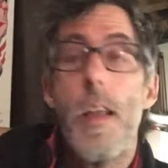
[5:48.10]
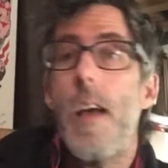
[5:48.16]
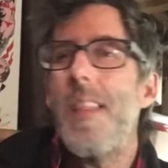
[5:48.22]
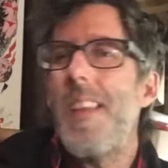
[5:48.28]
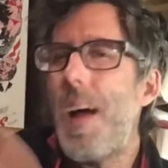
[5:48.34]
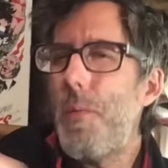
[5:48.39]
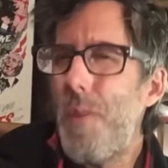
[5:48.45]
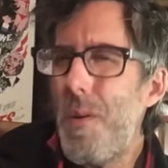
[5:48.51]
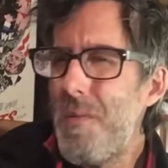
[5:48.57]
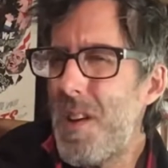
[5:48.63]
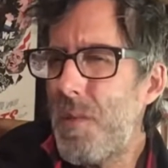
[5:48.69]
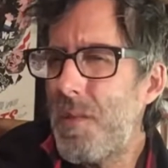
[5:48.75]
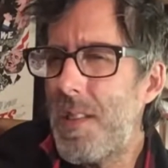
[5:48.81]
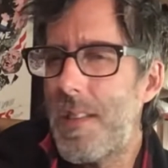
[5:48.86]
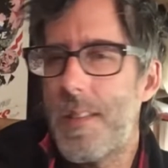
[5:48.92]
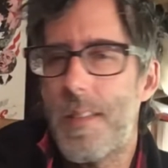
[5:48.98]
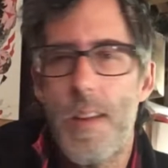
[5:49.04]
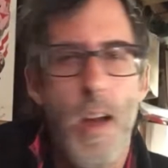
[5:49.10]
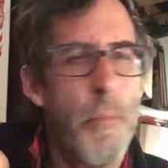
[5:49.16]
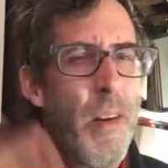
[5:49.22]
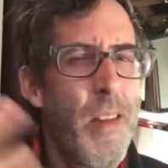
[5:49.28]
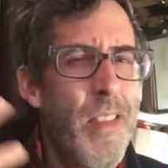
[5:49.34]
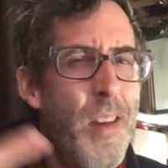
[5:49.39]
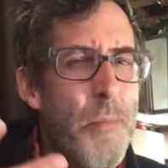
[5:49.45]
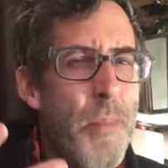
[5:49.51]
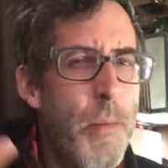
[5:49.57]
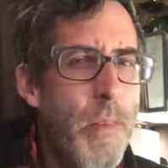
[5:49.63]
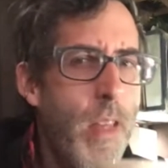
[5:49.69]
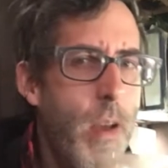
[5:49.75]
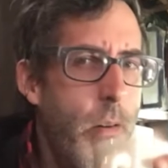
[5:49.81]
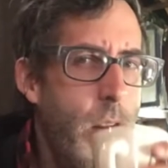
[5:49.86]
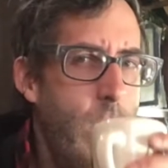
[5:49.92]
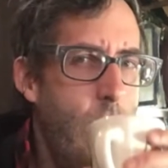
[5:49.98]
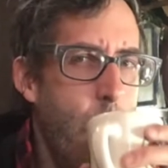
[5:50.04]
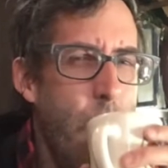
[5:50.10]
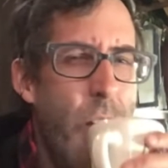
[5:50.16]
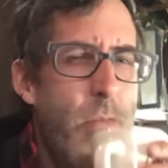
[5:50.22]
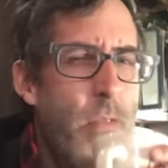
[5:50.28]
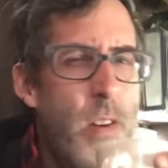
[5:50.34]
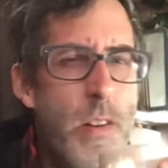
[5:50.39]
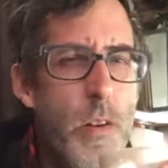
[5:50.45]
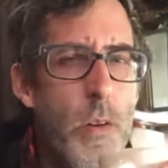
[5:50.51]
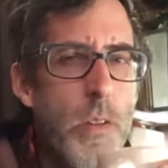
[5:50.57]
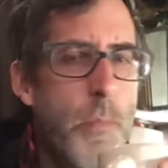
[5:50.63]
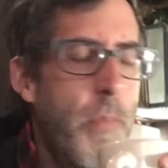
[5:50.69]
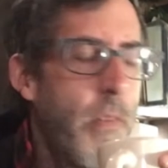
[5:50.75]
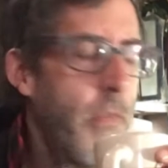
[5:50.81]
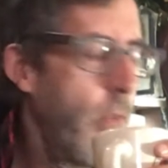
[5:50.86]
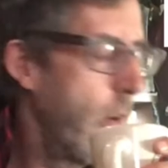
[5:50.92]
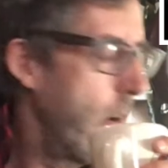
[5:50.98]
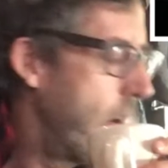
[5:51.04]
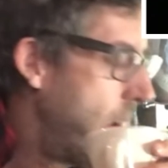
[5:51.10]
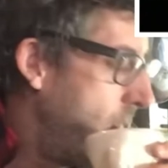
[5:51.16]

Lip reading: I wrote notes this time. I thought maybe that would help. I've written notes before.